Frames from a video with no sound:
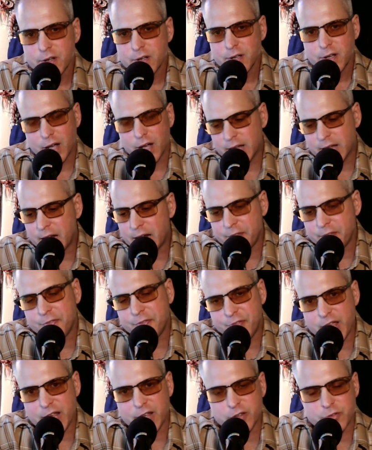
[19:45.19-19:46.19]
A lot of the
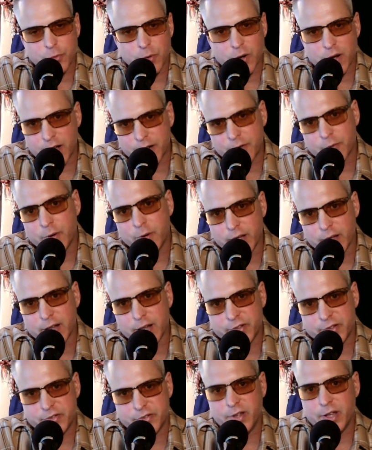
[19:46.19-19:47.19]
things were
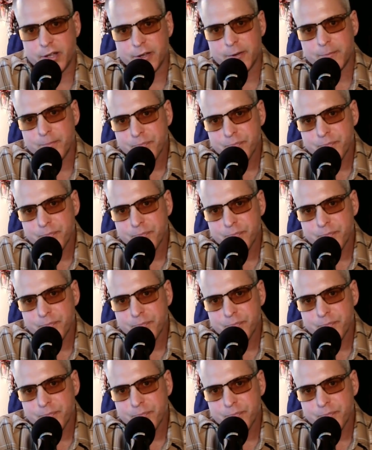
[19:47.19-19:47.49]
unrealistic.